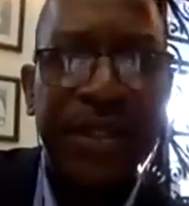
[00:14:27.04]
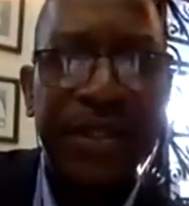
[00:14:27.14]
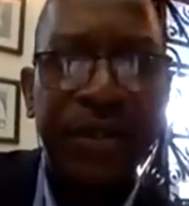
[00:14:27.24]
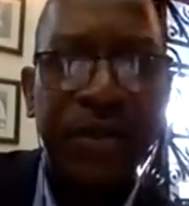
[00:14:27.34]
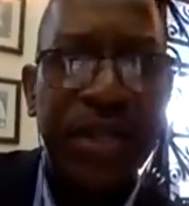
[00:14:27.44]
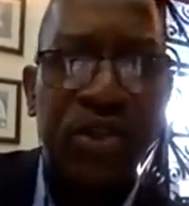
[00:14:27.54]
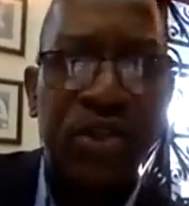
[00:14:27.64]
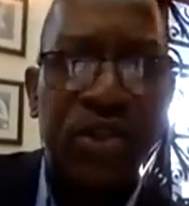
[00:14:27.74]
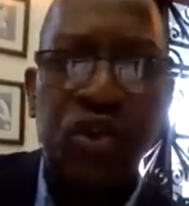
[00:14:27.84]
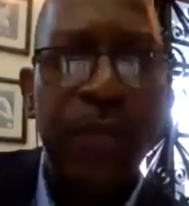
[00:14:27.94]
You know, there's so
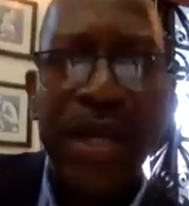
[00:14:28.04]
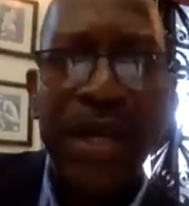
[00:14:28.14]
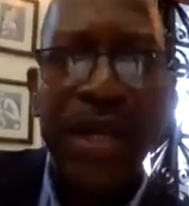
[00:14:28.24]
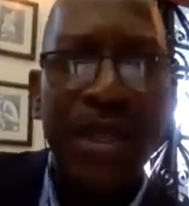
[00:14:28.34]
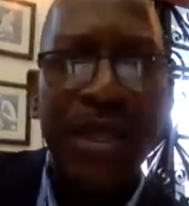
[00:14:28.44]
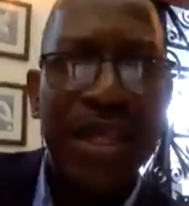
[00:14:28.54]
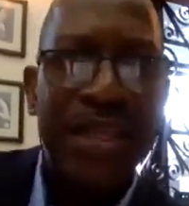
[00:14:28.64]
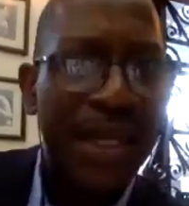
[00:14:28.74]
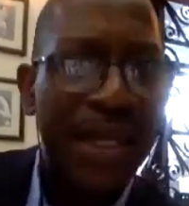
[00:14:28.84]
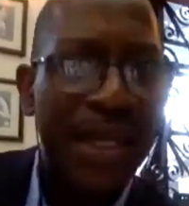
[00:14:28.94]
many things that a
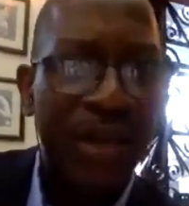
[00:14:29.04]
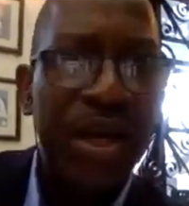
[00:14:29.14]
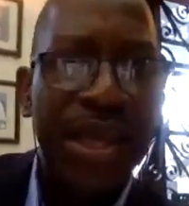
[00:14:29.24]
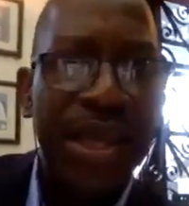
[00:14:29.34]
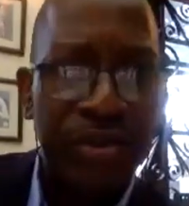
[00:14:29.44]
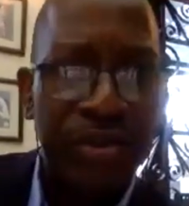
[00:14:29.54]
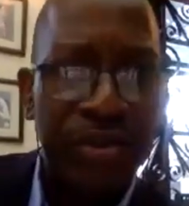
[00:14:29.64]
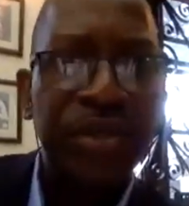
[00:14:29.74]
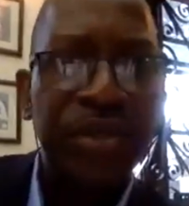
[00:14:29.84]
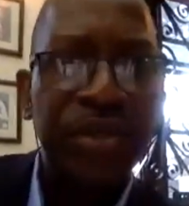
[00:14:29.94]
lawyer can do,
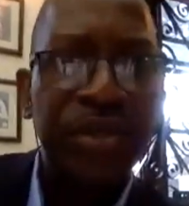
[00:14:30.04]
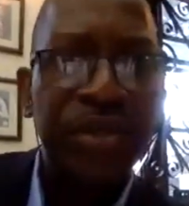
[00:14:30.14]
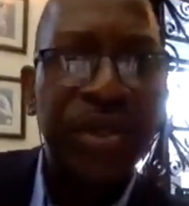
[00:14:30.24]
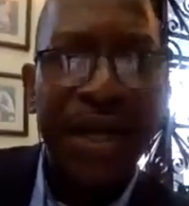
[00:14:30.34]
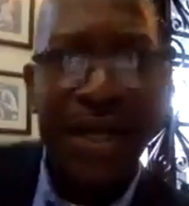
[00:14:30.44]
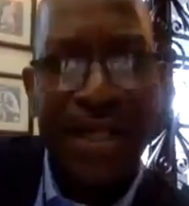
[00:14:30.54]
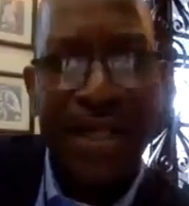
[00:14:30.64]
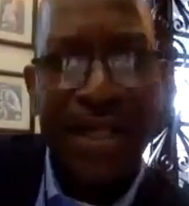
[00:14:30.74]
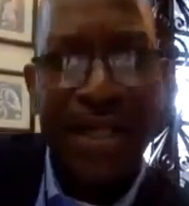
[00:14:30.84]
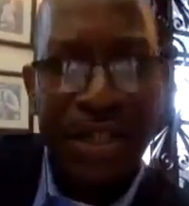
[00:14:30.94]

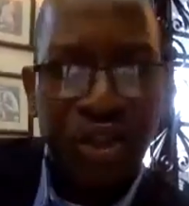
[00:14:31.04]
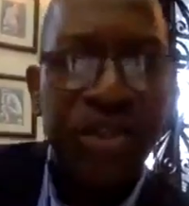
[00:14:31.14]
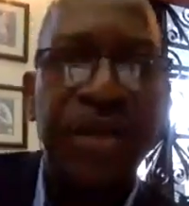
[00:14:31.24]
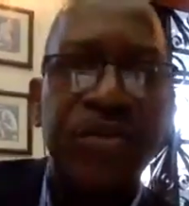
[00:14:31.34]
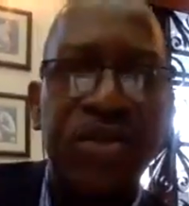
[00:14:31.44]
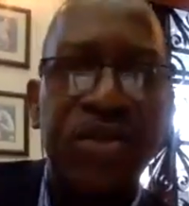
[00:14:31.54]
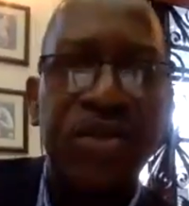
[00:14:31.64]
and there should be some